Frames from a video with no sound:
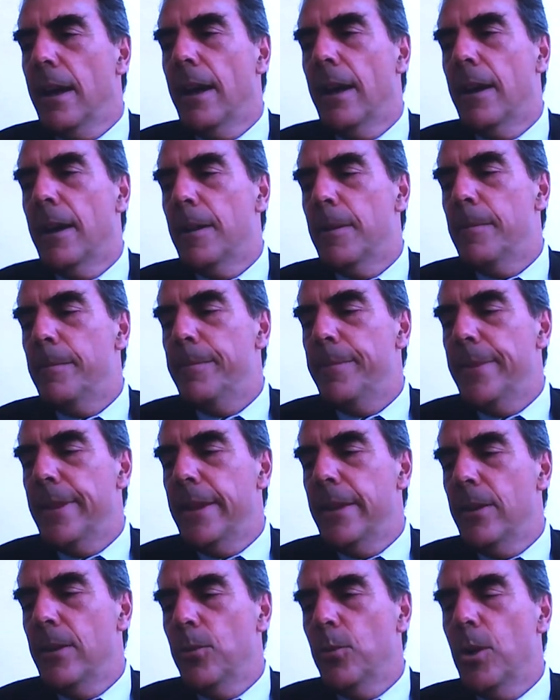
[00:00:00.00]

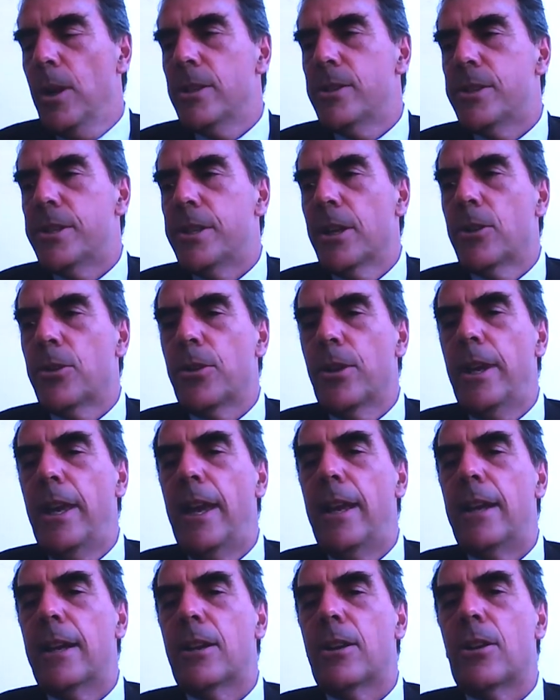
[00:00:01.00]
was to
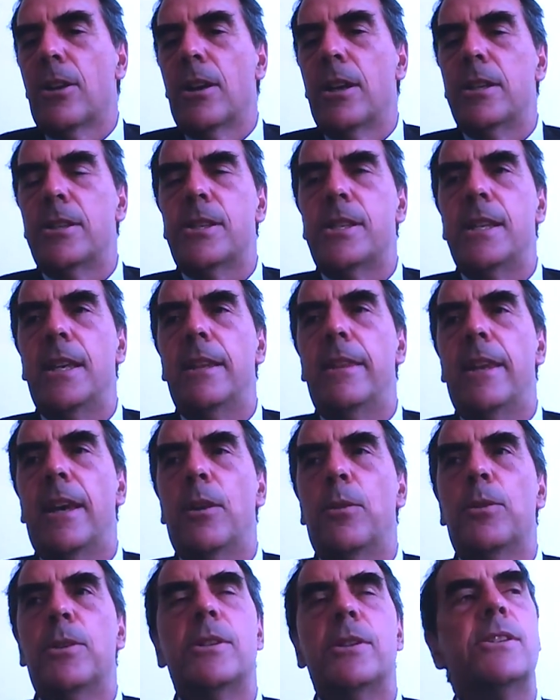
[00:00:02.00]
create a currency
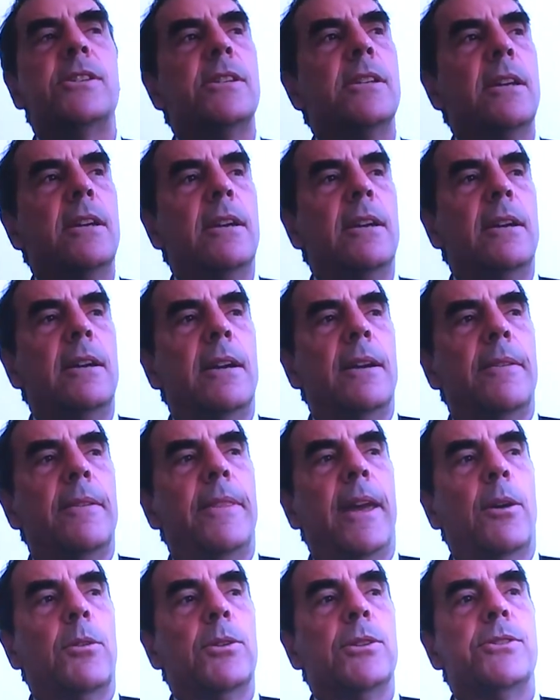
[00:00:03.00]
that
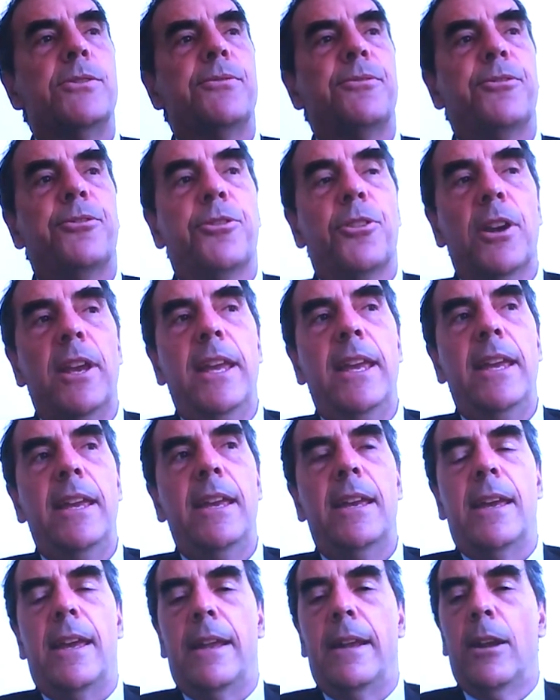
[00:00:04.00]
was
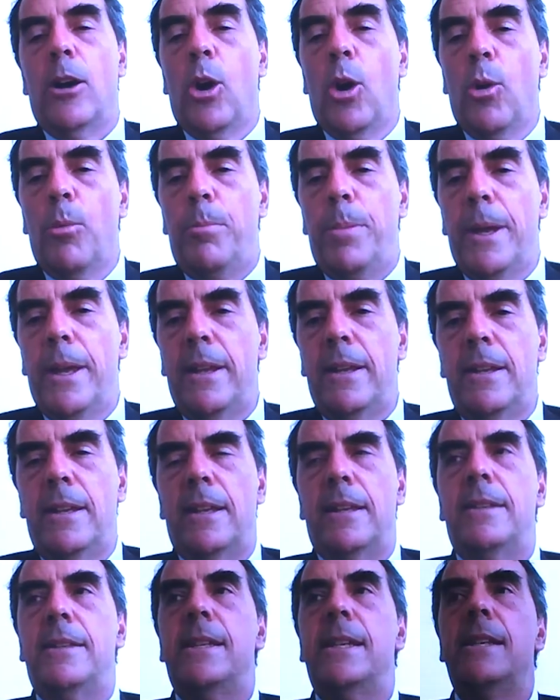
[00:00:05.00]
free and open,
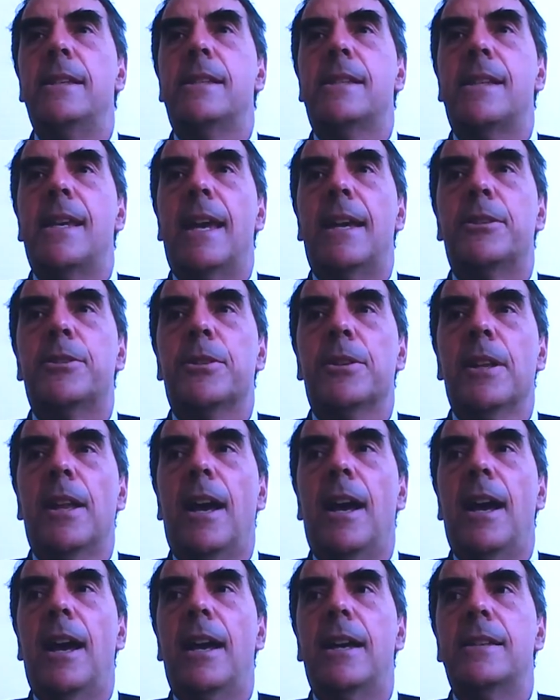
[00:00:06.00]

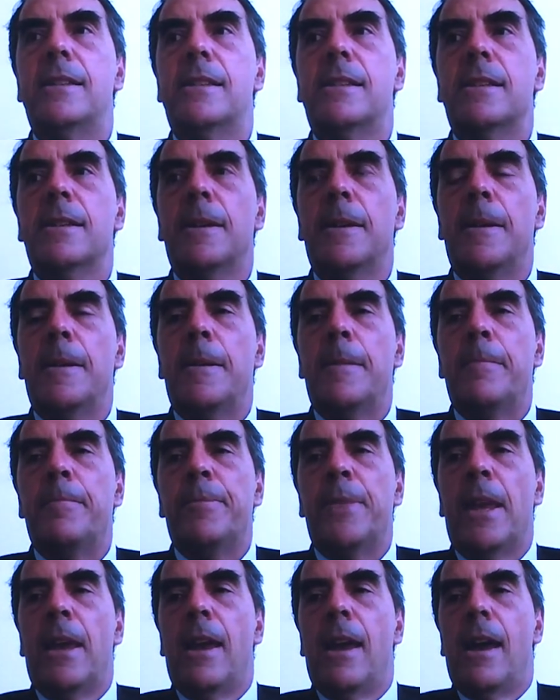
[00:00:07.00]
decentralized,
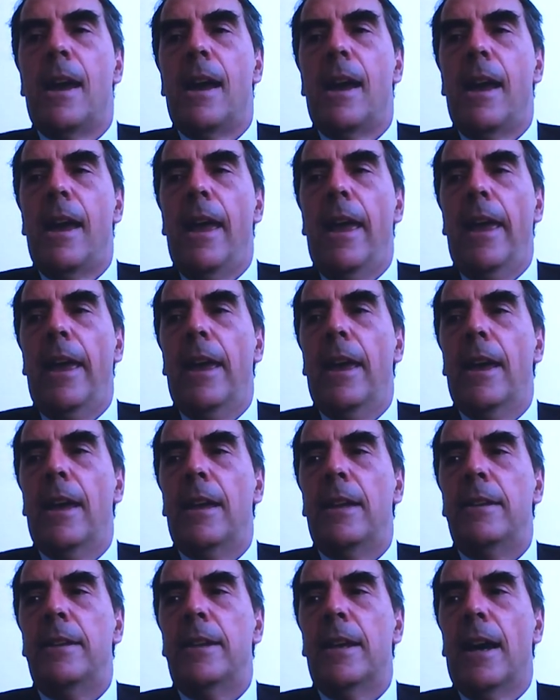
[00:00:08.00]

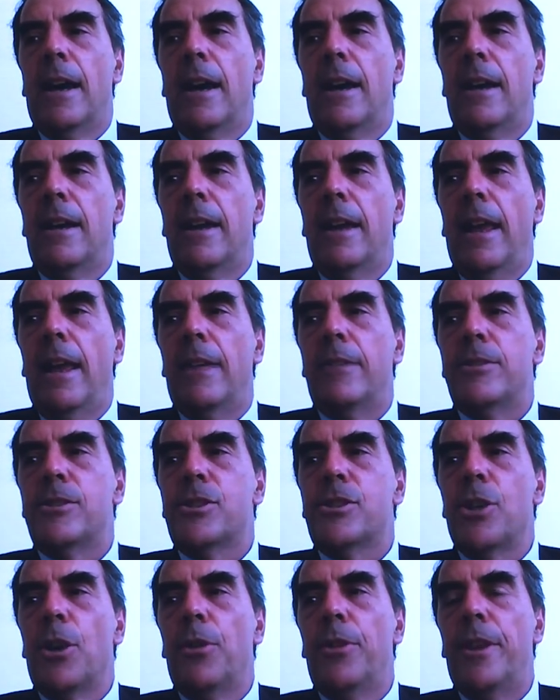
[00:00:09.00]
and
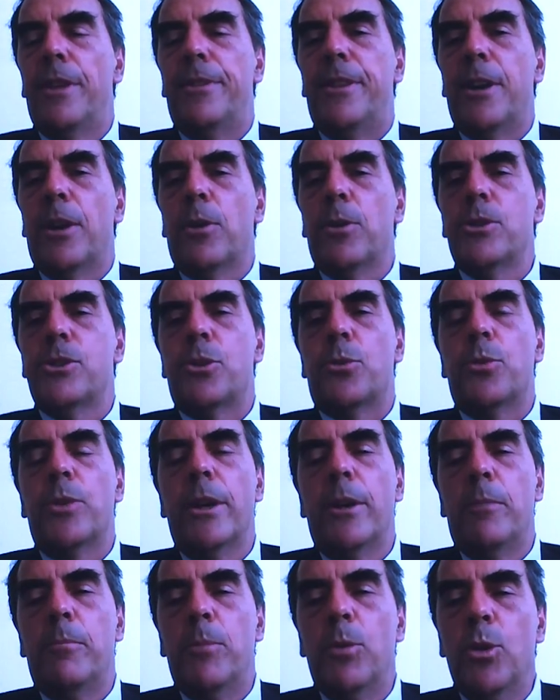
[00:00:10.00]
so that there was a
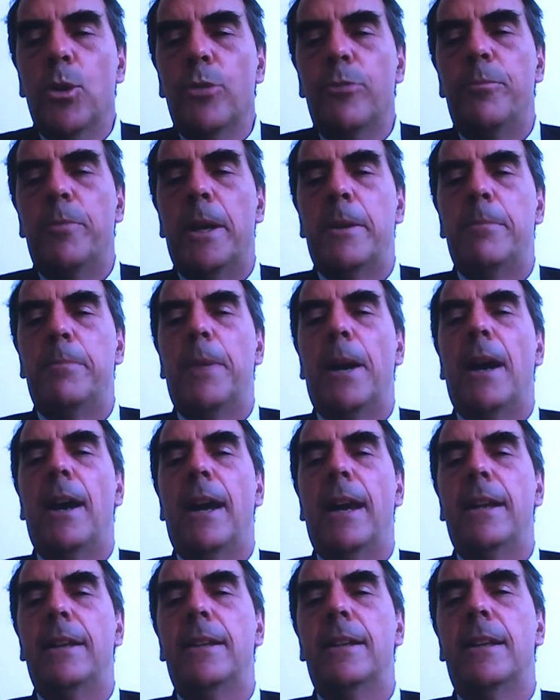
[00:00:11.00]
real movement
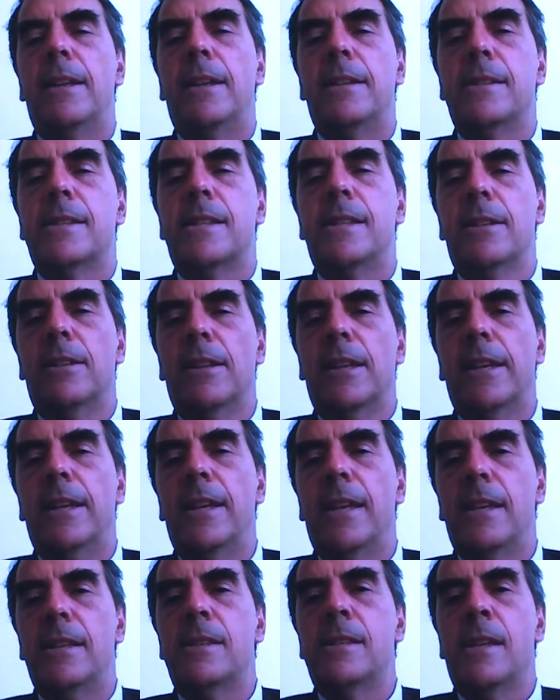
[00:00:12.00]
behind it and still
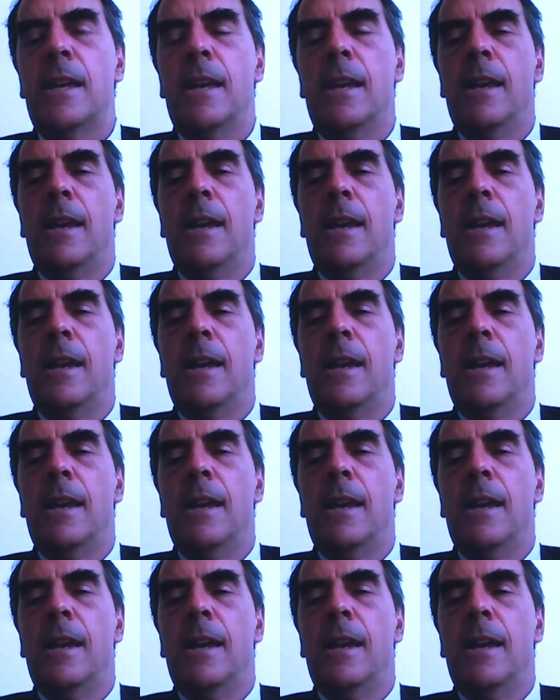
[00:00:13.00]
is.